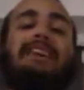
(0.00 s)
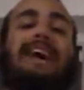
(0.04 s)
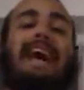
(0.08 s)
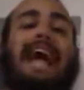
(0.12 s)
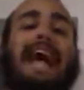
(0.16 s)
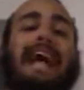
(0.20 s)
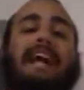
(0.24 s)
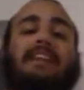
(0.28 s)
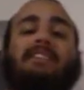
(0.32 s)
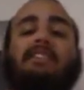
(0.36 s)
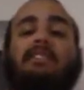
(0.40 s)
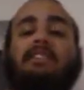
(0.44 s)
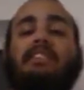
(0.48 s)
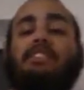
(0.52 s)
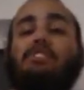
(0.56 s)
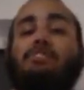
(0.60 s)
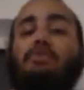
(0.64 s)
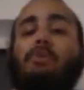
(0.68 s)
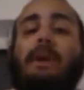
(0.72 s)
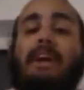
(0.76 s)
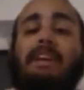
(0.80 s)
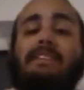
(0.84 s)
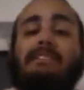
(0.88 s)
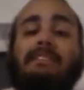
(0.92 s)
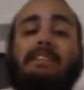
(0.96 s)
to actually
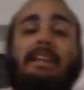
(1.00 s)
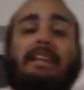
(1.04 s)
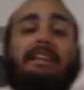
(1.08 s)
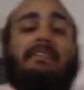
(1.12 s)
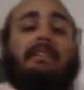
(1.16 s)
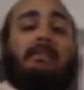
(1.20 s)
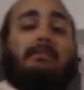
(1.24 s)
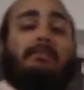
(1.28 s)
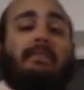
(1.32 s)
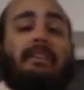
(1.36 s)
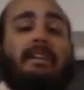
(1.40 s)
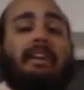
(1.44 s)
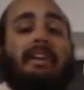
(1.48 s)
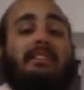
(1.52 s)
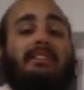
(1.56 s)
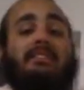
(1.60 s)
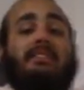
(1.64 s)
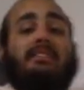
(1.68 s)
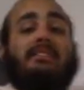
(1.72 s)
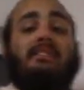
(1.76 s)
translate them things,